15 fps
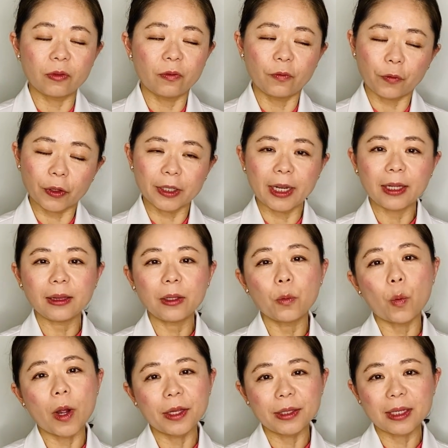forget the
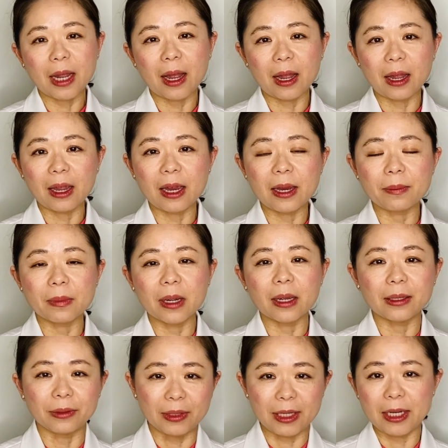one-time
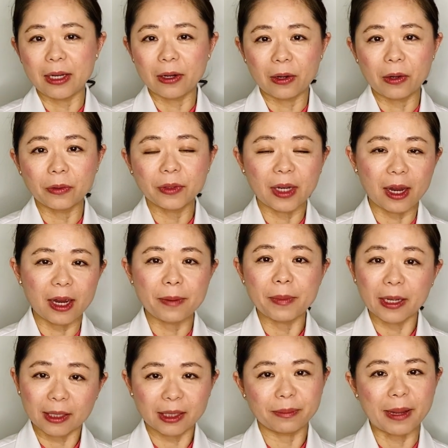deal type
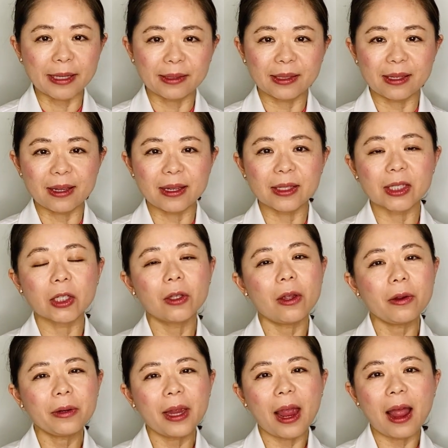expenses.
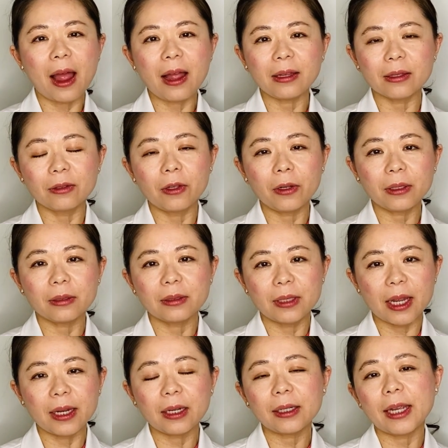
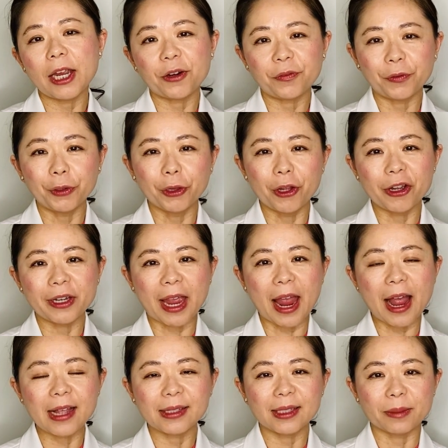Take a careful look
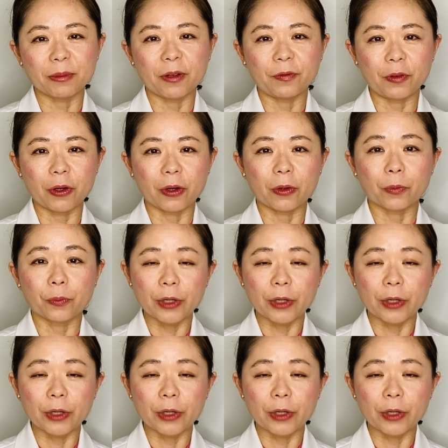at some of your